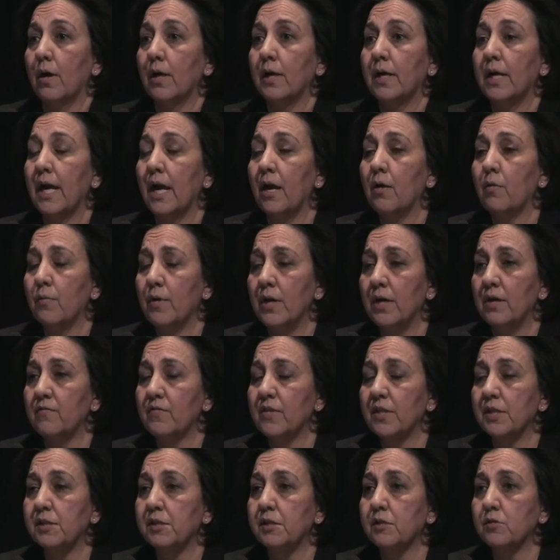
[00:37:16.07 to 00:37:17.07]
Get rid of
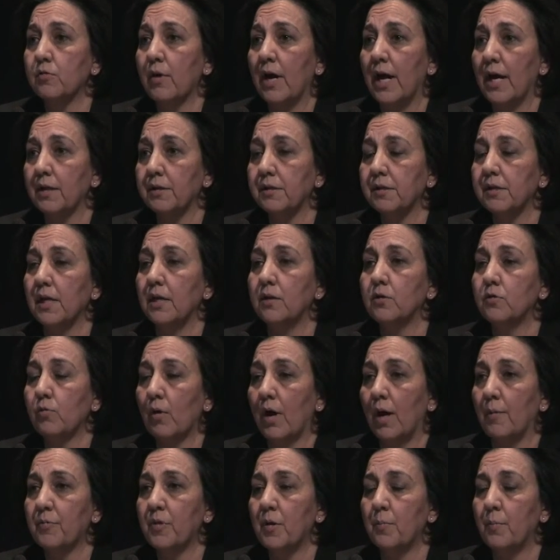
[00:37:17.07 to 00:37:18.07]
the stress and
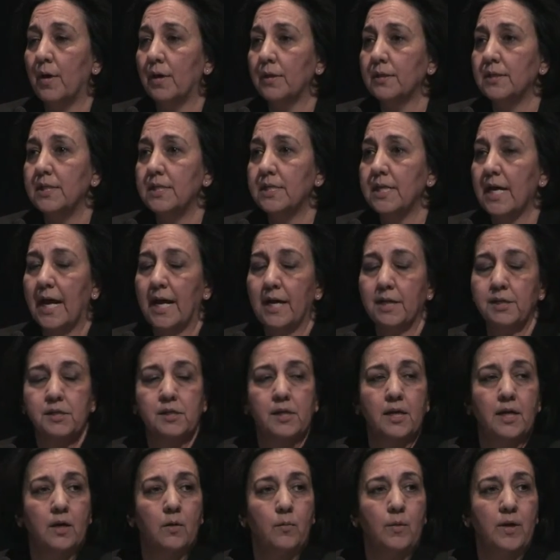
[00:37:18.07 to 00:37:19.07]
drop the
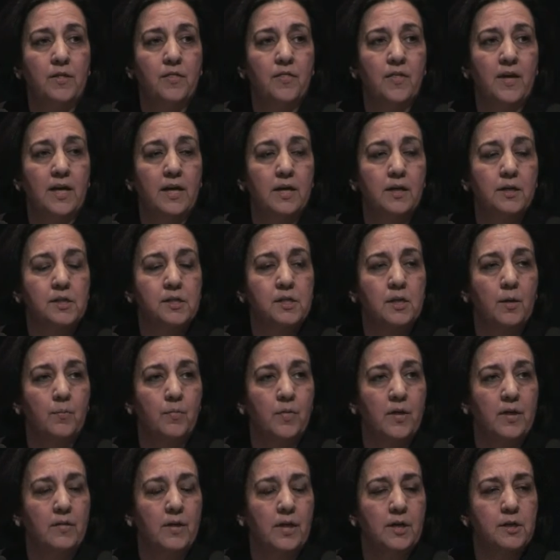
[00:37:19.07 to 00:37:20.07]
multitasking. We think it's
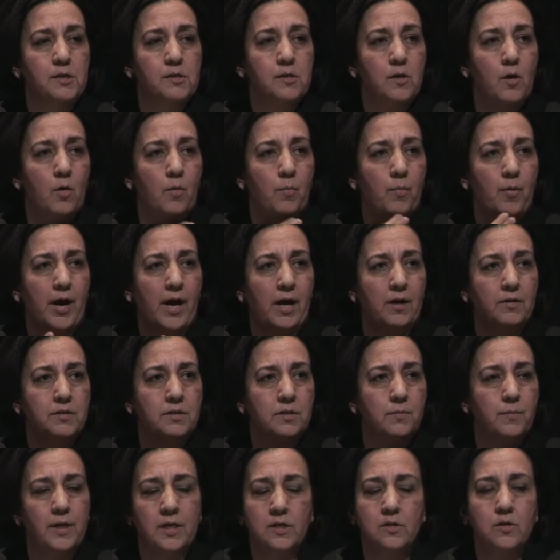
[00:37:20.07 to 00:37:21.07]
something that's so proud
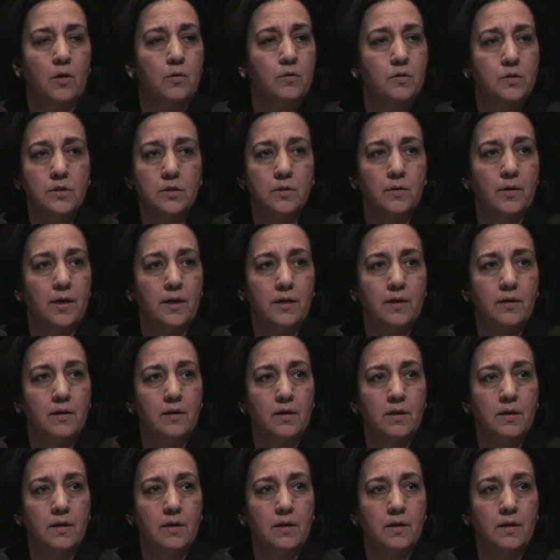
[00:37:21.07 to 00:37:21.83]
to be, don't do it.